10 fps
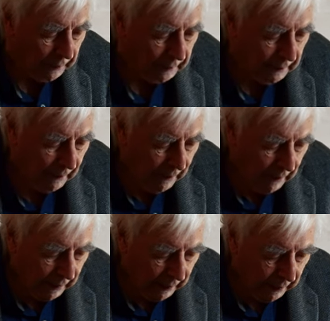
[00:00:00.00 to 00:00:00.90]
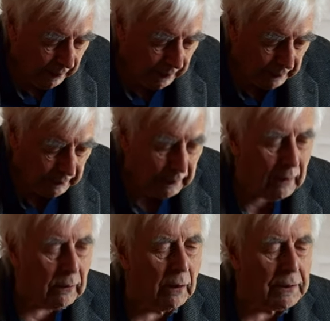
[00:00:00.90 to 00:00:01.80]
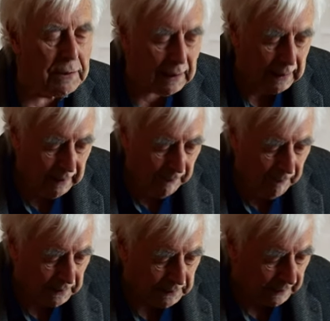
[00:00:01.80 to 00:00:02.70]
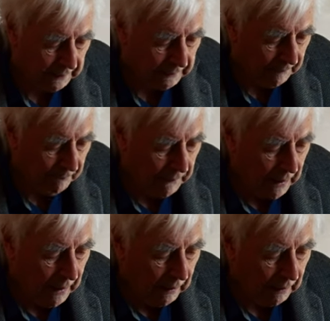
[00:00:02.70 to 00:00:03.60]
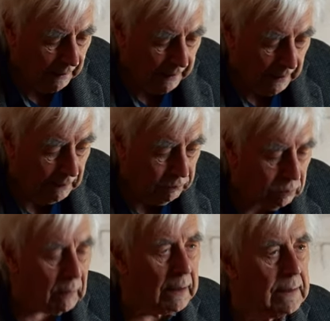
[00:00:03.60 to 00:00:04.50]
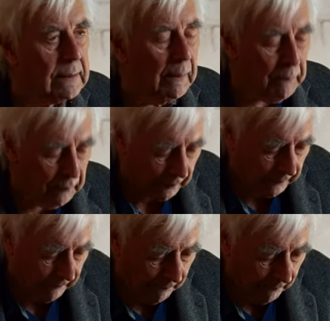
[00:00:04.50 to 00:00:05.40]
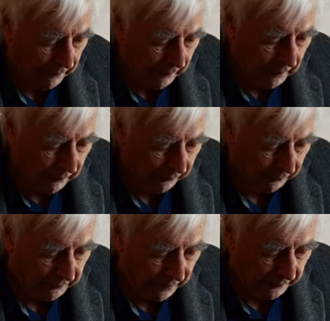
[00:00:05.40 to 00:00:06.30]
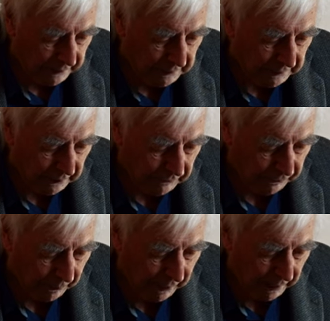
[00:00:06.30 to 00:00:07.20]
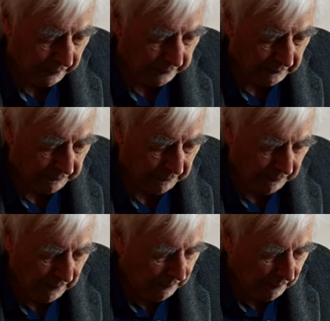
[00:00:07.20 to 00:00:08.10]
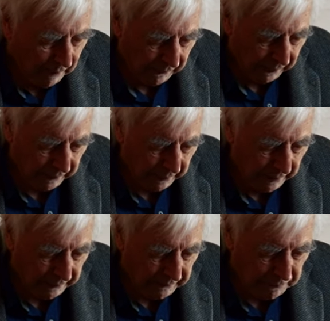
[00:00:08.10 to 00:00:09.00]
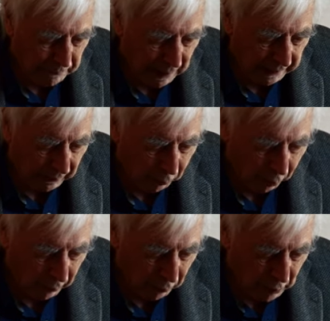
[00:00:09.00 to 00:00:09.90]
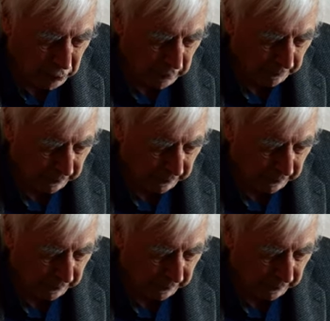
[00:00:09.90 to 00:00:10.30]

and in across the state cleared, at least temporarily, the land of Baal worship